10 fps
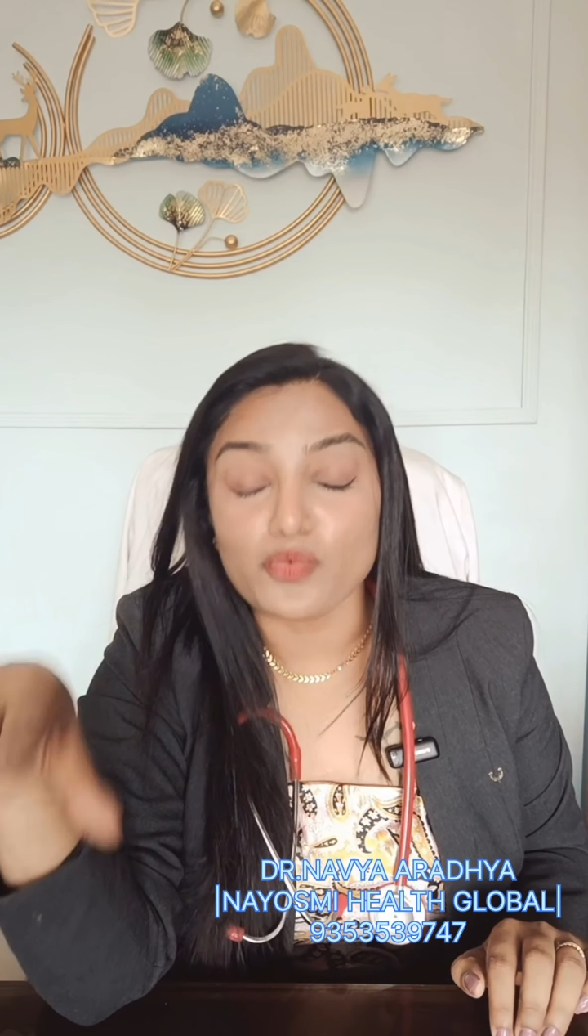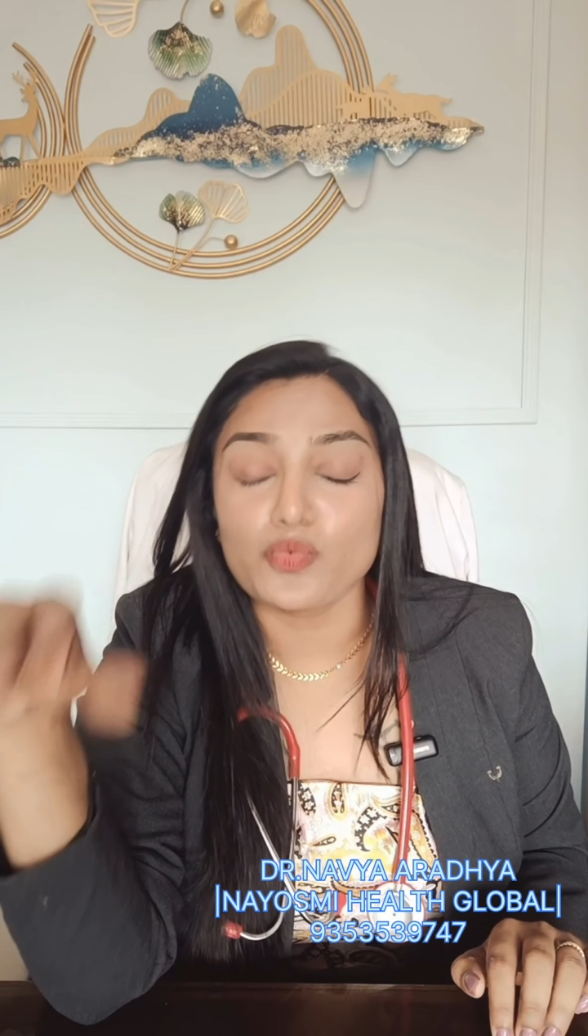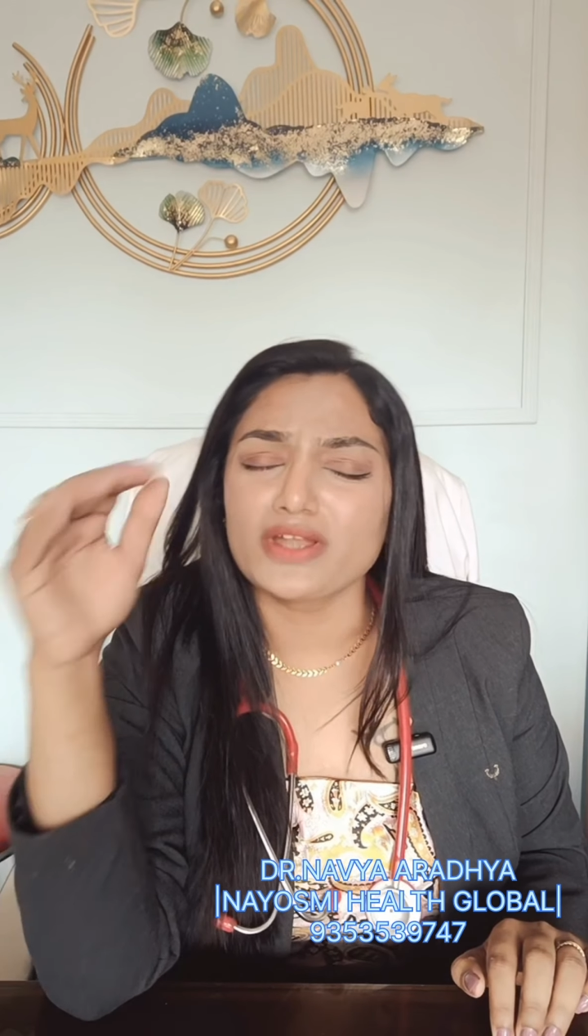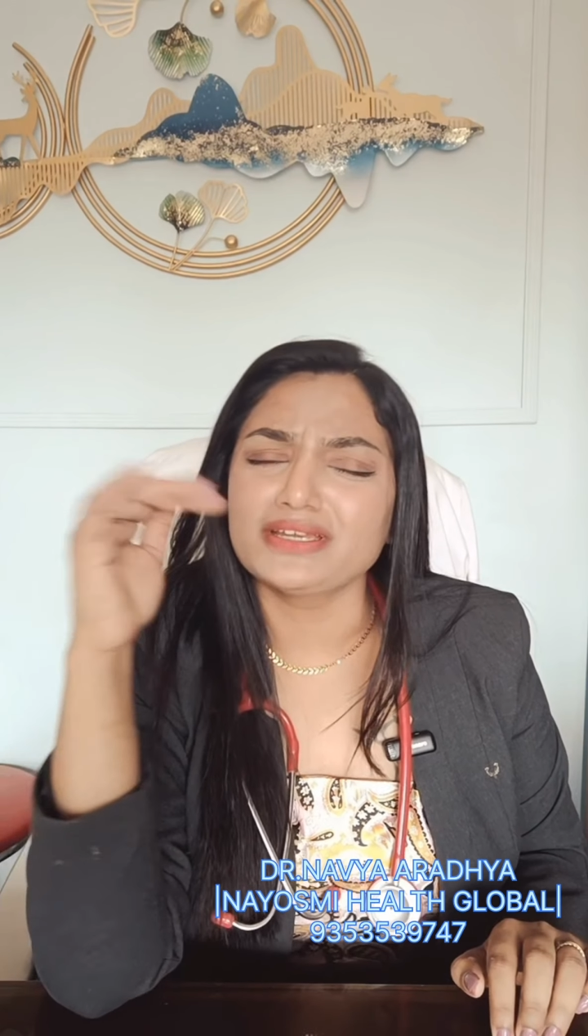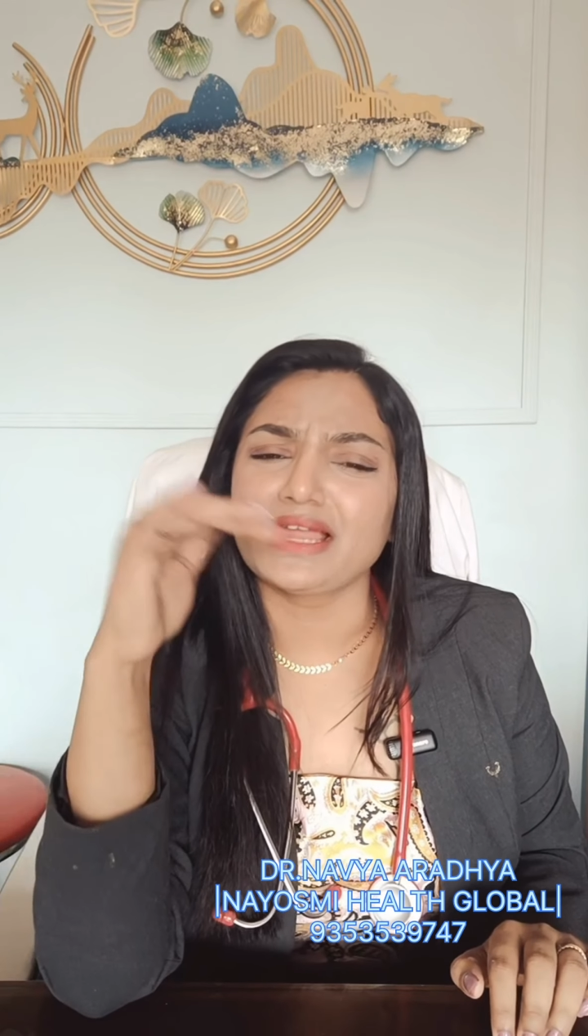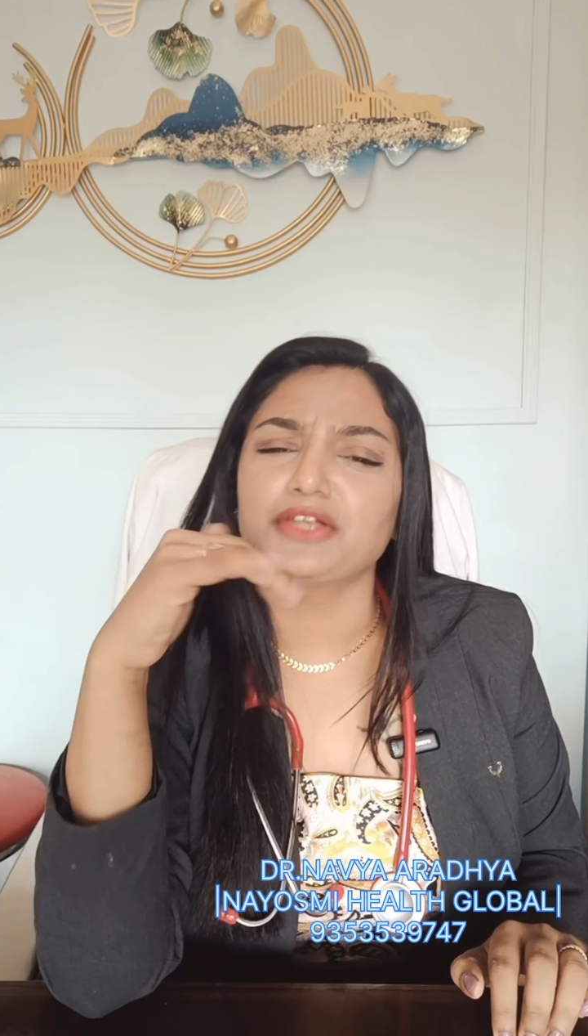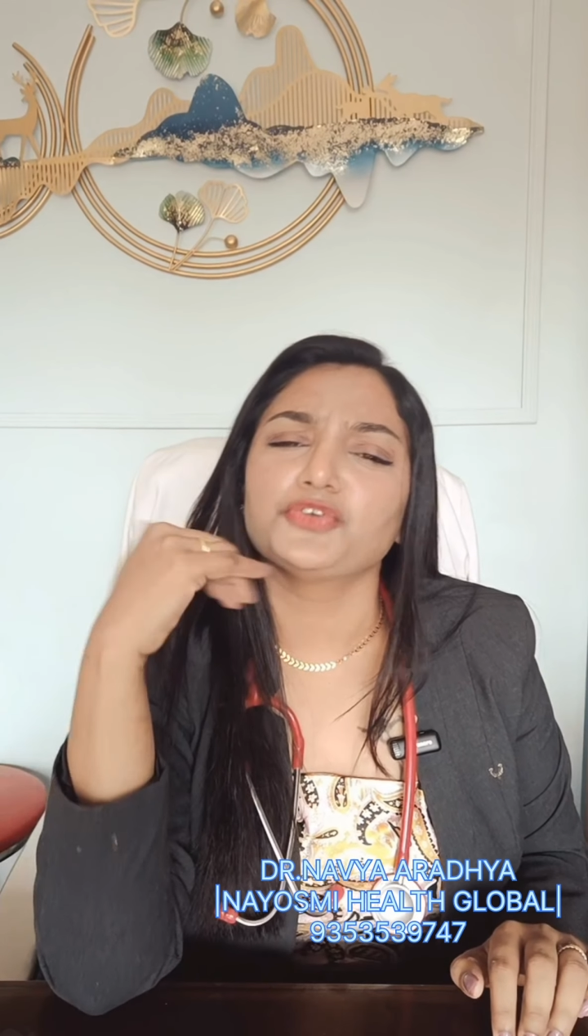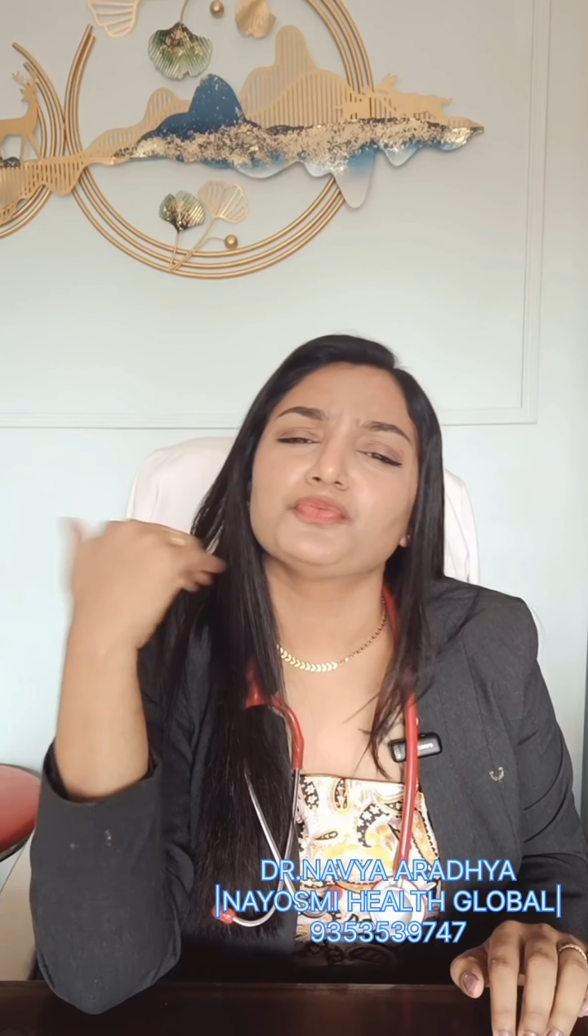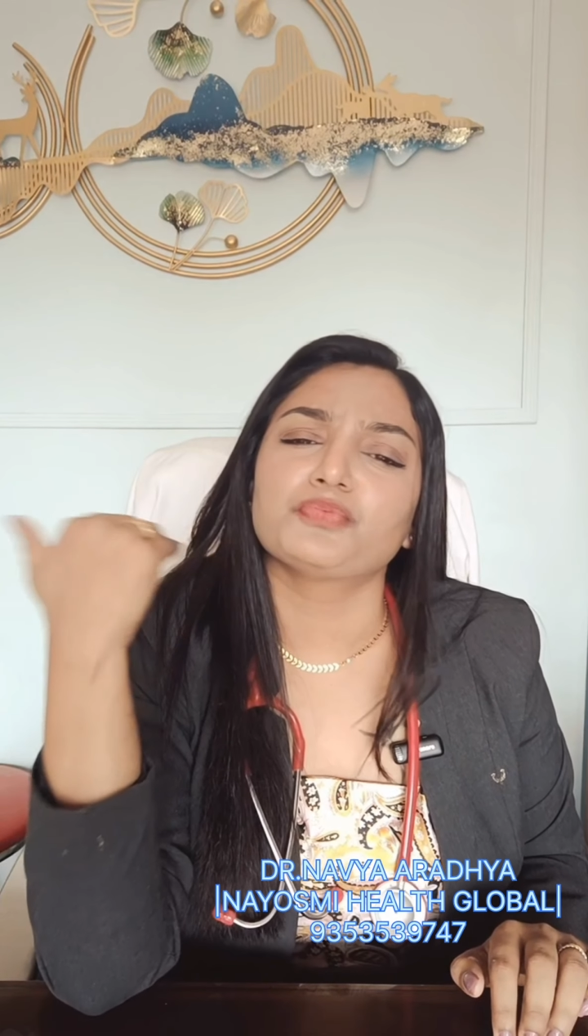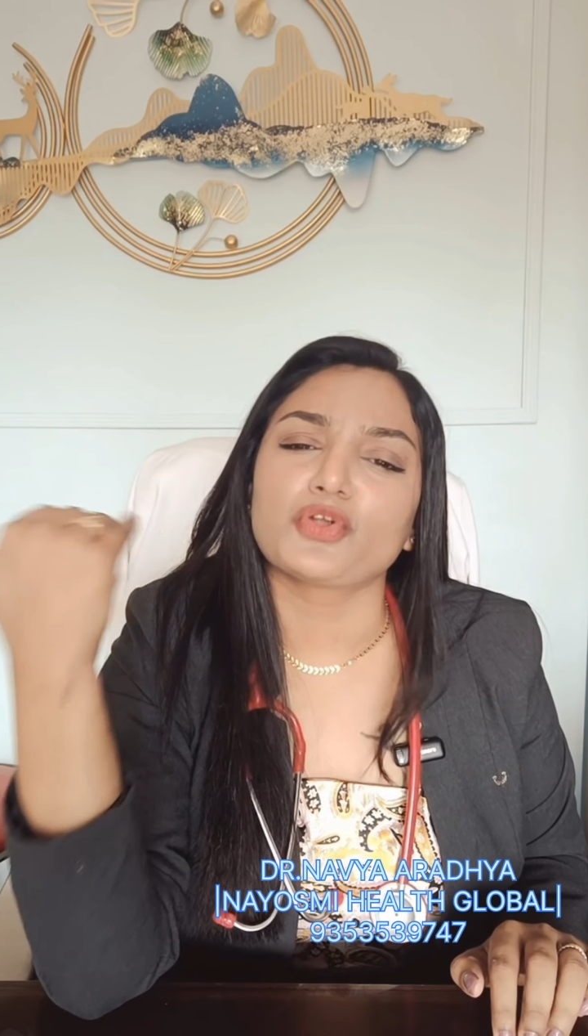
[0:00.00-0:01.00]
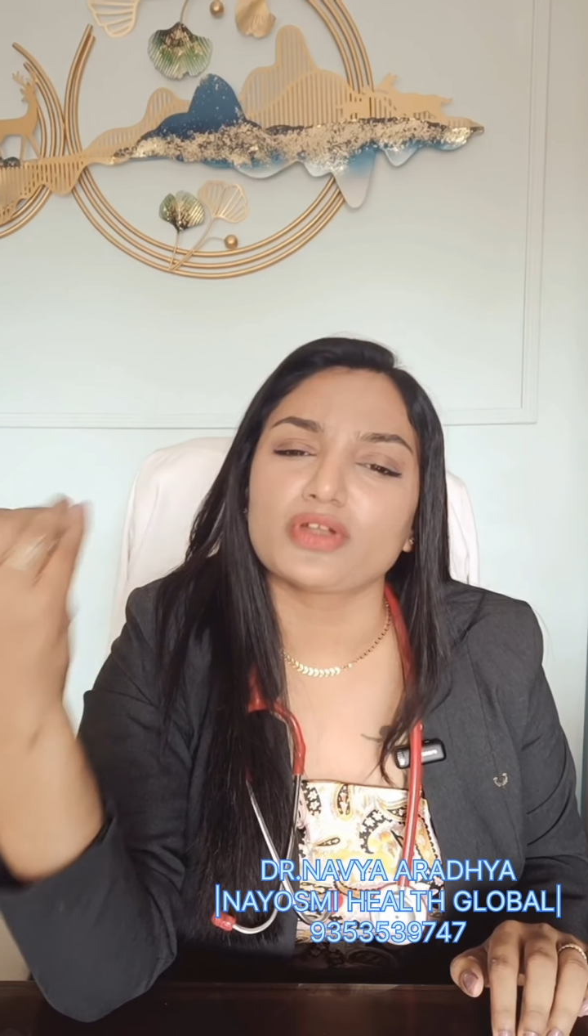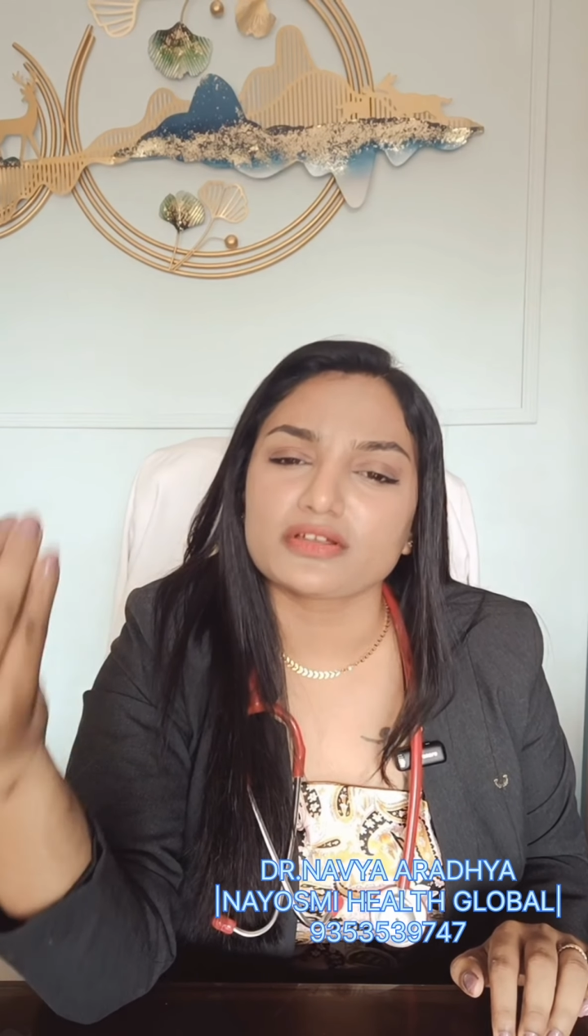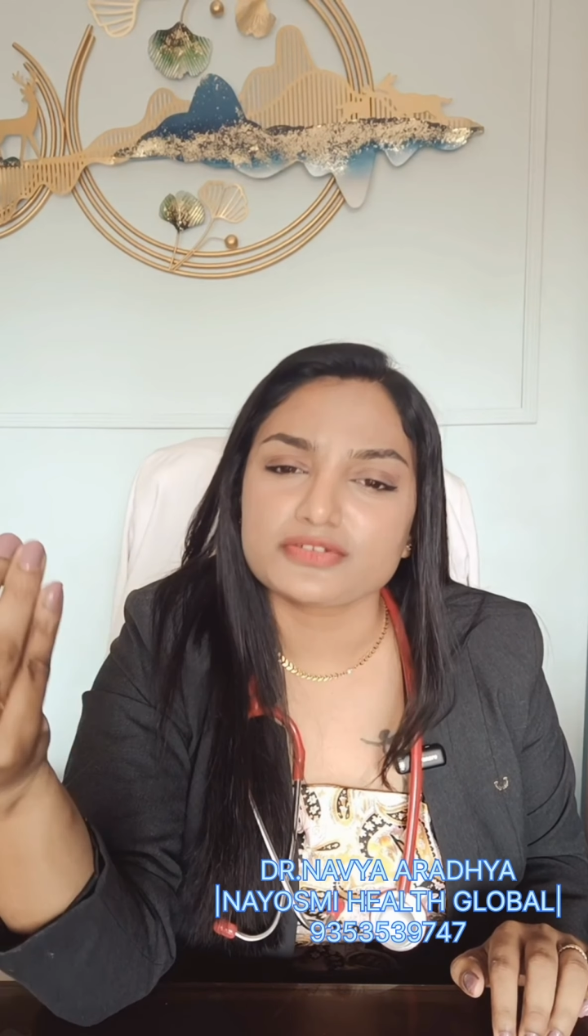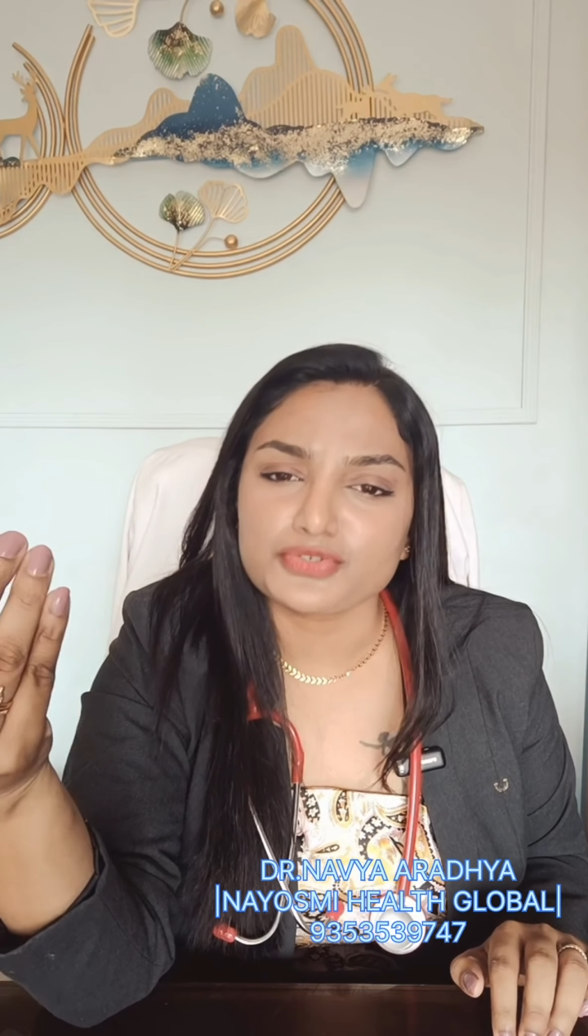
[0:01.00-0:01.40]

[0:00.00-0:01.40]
what kind of products